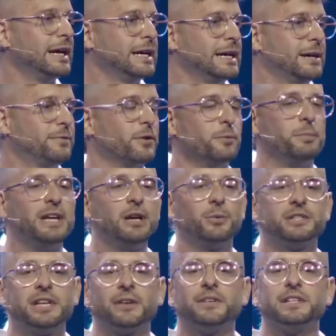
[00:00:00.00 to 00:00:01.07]
For me, it
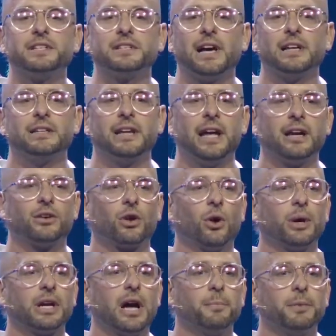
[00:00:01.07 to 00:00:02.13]
was every Sunday.
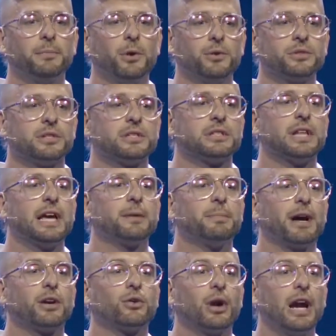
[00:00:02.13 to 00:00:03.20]
Growing up in Moses Lake,
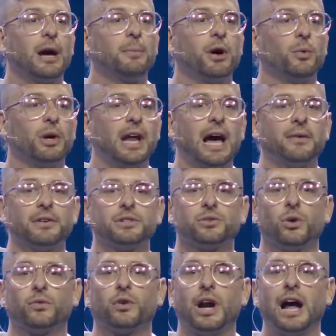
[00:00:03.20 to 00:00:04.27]
my grandma would have us
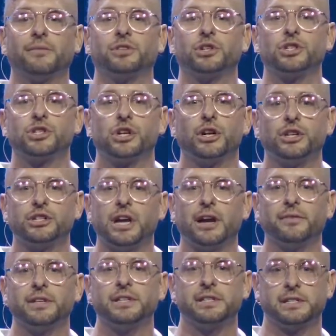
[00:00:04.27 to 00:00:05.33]
over after church
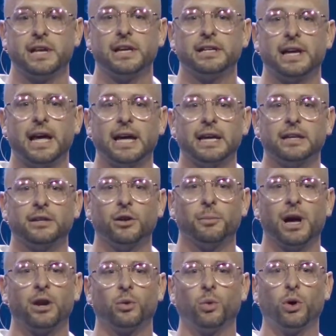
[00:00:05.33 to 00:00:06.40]
every Sunday, and no
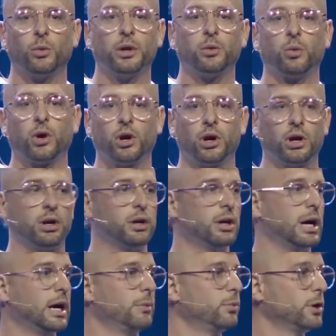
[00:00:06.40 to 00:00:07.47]
matter where we
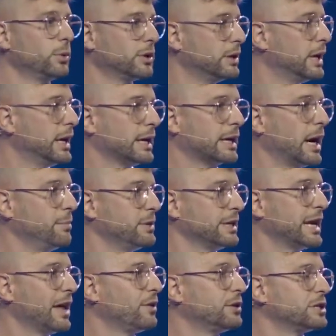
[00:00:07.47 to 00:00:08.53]
were, we would come
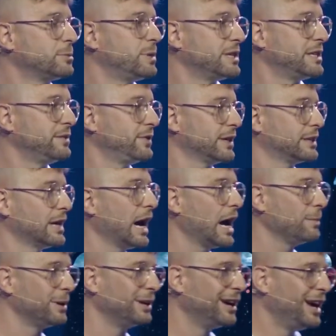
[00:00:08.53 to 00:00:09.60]
together at a specific
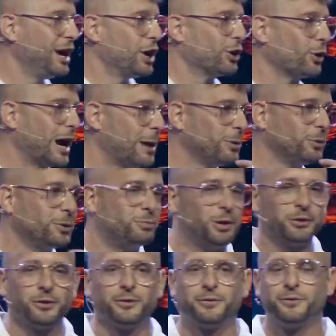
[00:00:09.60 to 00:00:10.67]
time, and grandma would
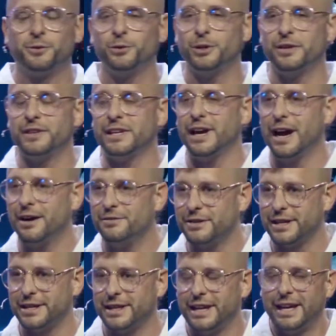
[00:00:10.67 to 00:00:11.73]
put the food in the oven,